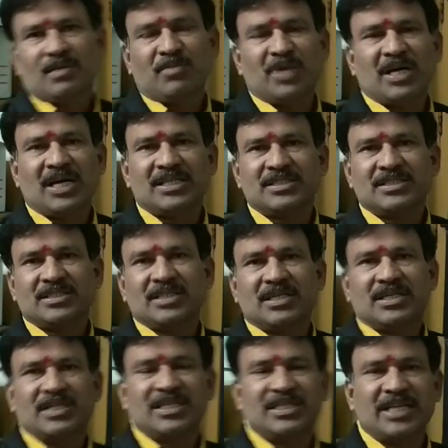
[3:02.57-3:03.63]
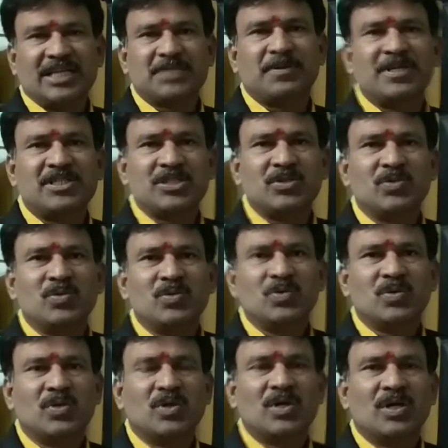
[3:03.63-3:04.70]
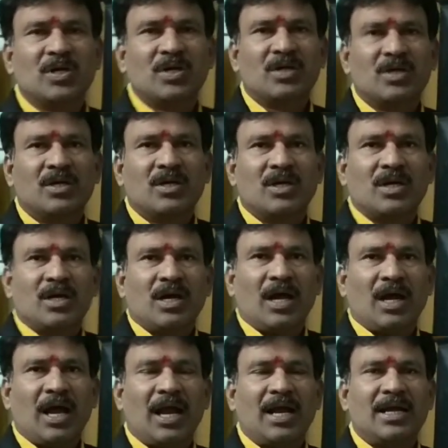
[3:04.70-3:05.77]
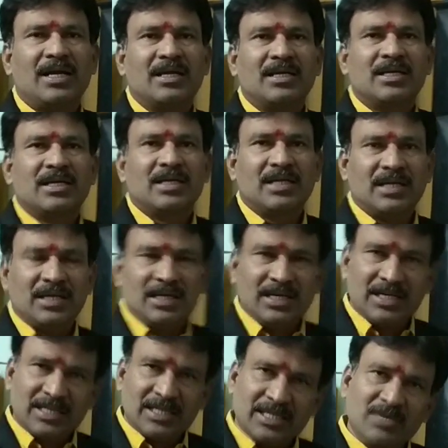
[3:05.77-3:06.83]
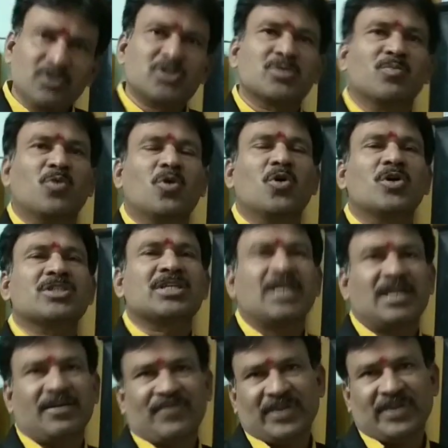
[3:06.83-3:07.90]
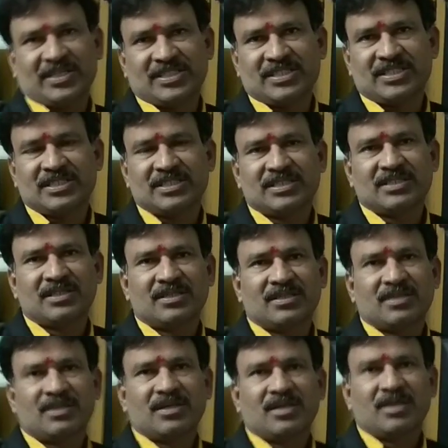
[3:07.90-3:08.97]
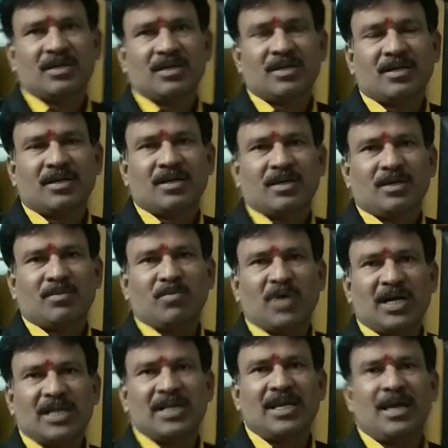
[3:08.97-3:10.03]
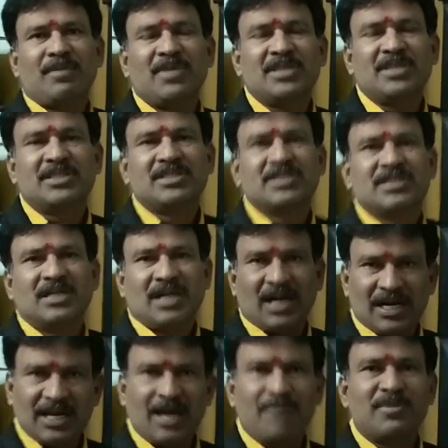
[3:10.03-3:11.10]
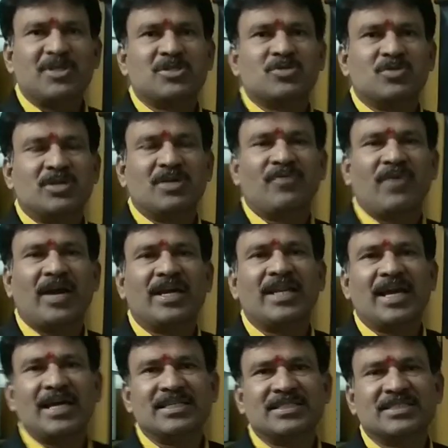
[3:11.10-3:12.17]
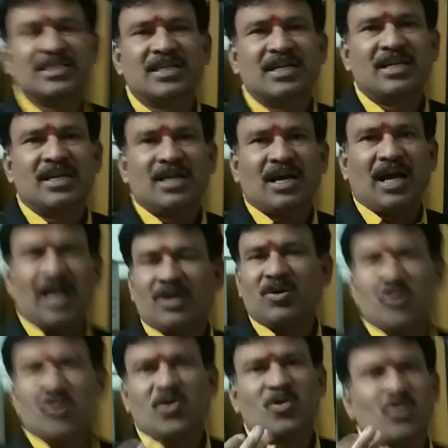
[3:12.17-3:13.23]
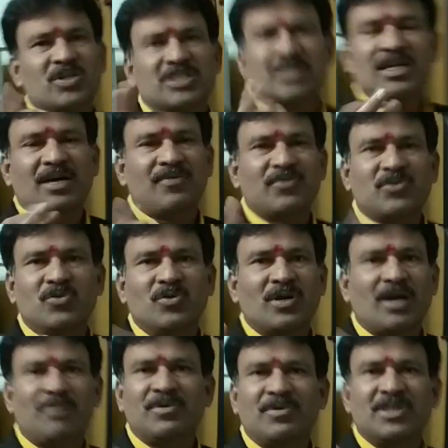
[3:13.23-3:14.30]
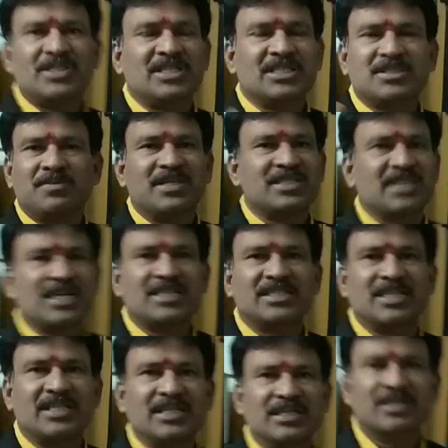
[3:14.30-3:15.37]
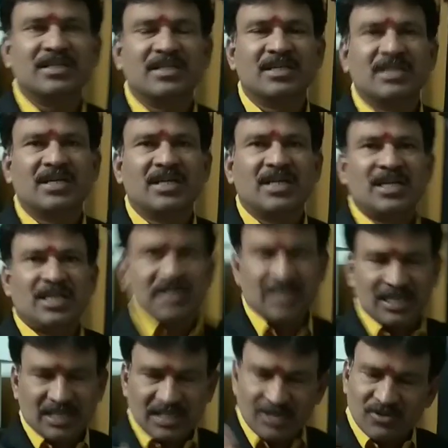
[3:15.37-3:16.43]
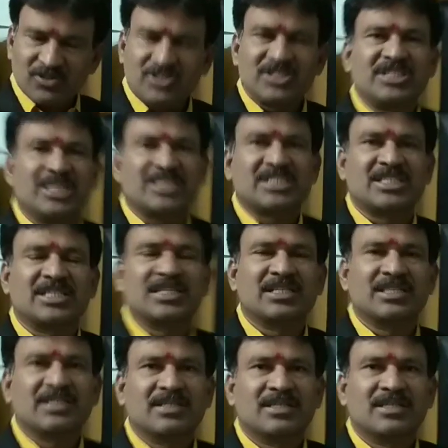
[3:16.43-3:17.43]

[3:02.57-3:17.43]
because it is expensive and it gives more side effects body damage and damage to the finance and no question of cure of disease by surgery it gives just